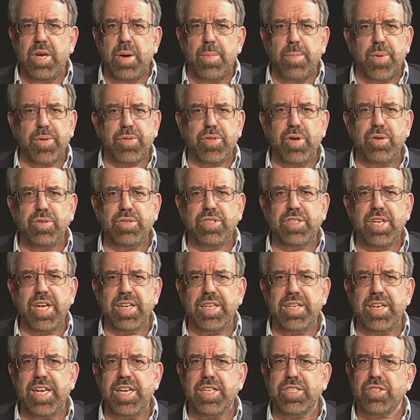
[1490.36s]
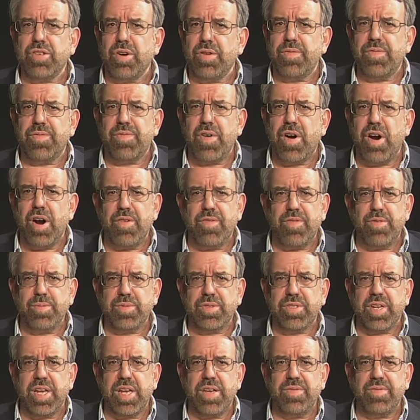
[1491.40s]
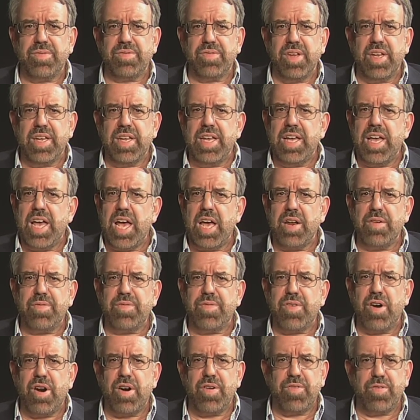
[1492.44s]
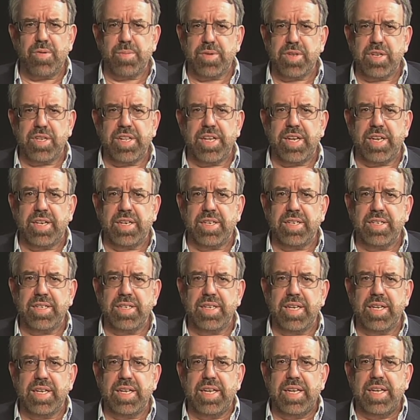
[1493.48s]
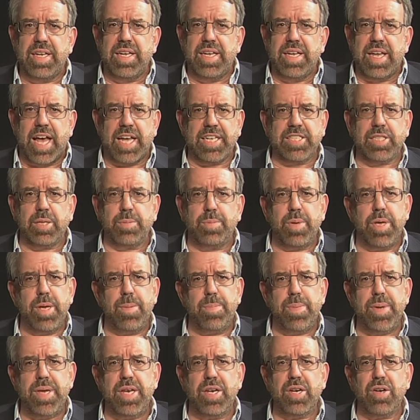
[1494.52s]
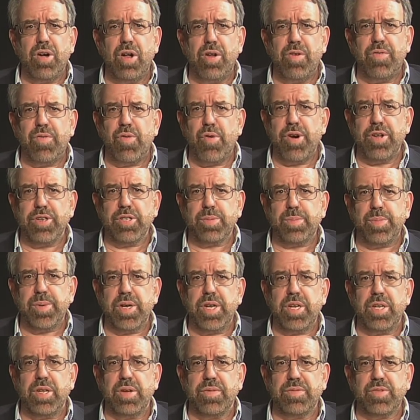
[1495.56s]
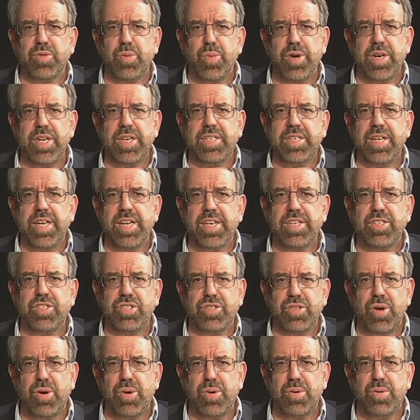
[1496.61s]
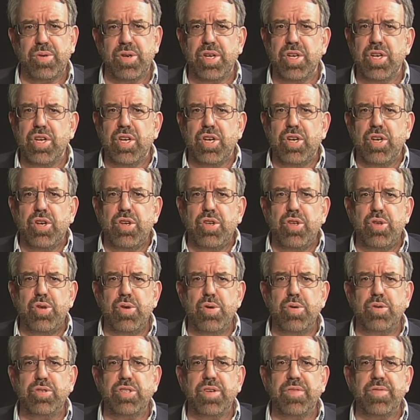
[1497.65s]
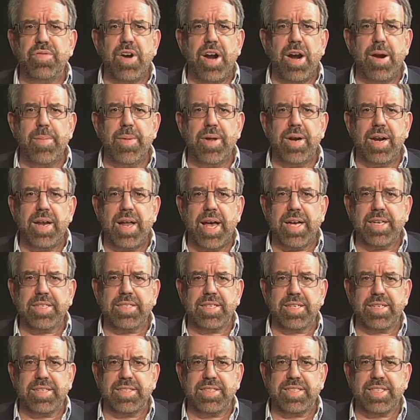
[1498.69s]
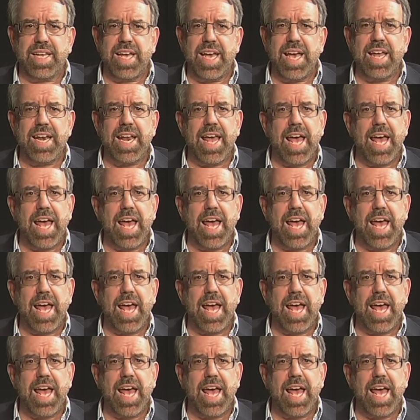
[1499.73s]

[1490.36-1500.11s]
but those techniques are far from safe and far from clean. As the BP Gulf oil spill of 2010 showed, huge environmental accidents can